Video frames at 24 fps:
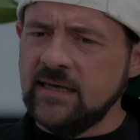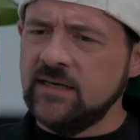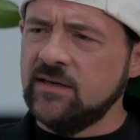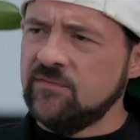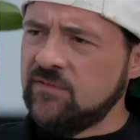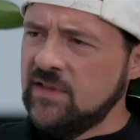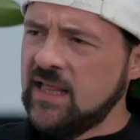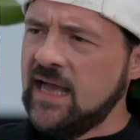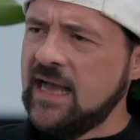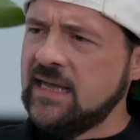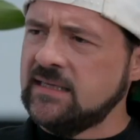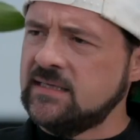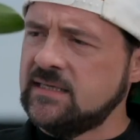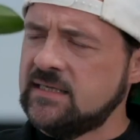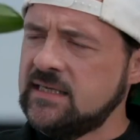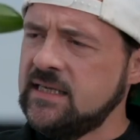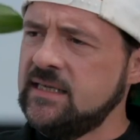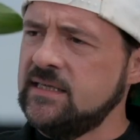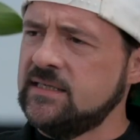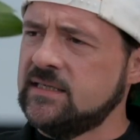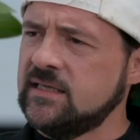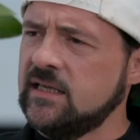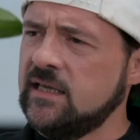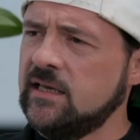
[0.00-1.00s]
end of last
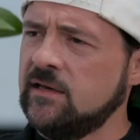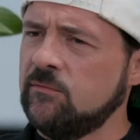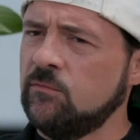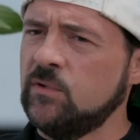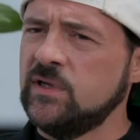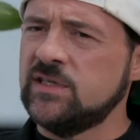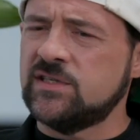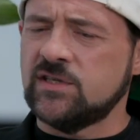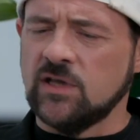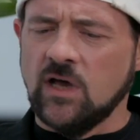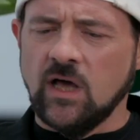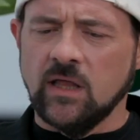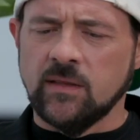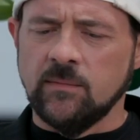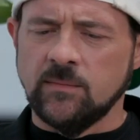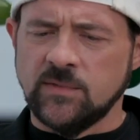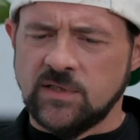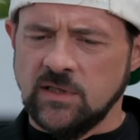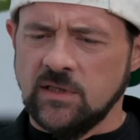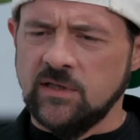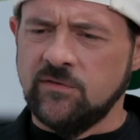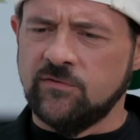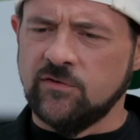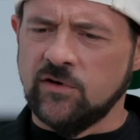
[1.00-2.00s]
season, we saw them
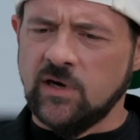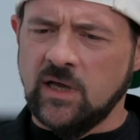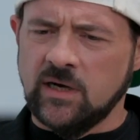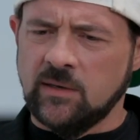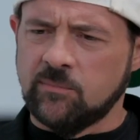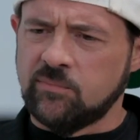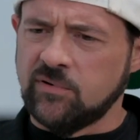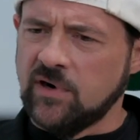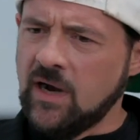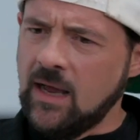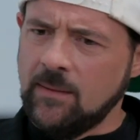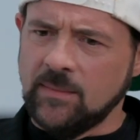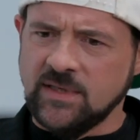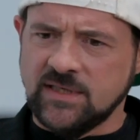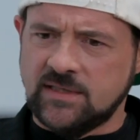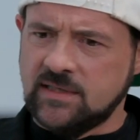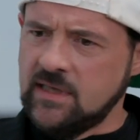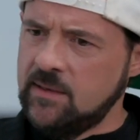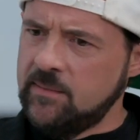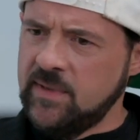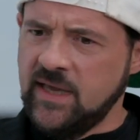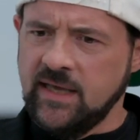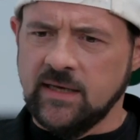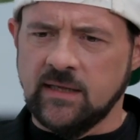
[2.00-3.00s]
deliver on a promise
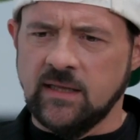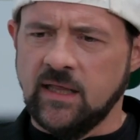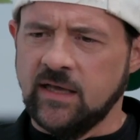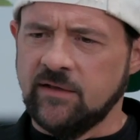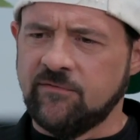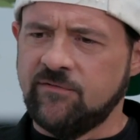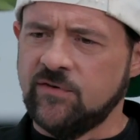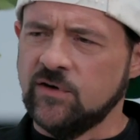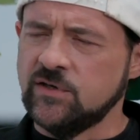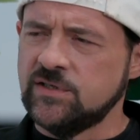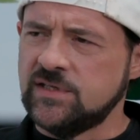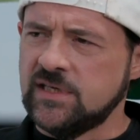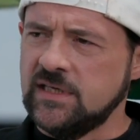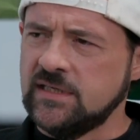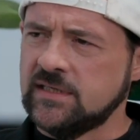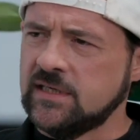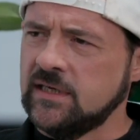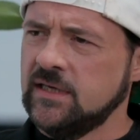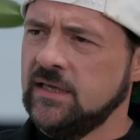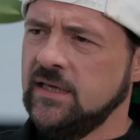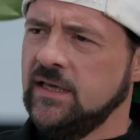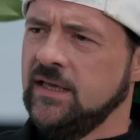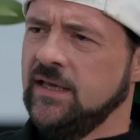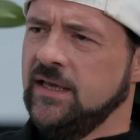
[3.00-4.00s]
they made in like first
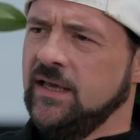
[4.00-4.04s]
season